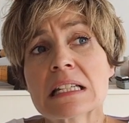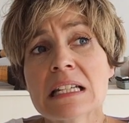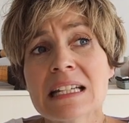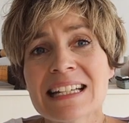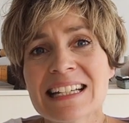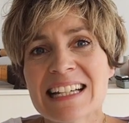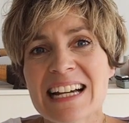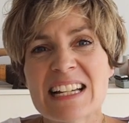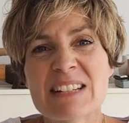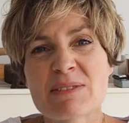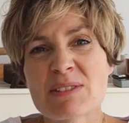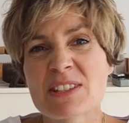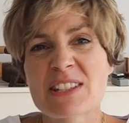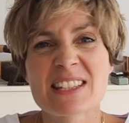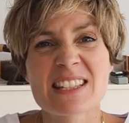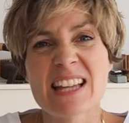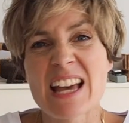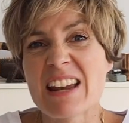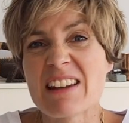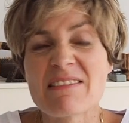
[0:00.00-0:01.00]
I
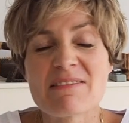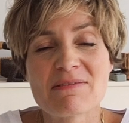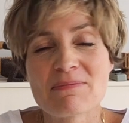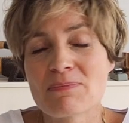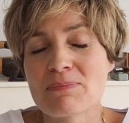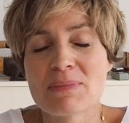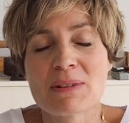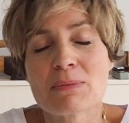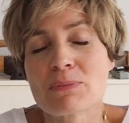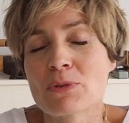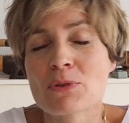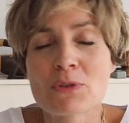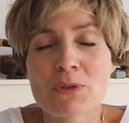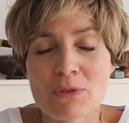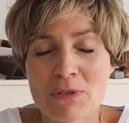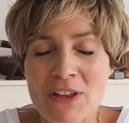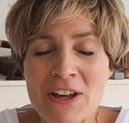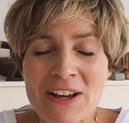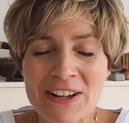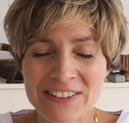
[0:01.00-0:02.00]
was kind of a bit bored
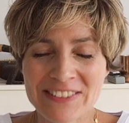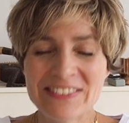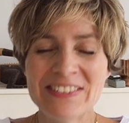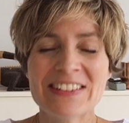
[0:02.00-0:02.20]
of them.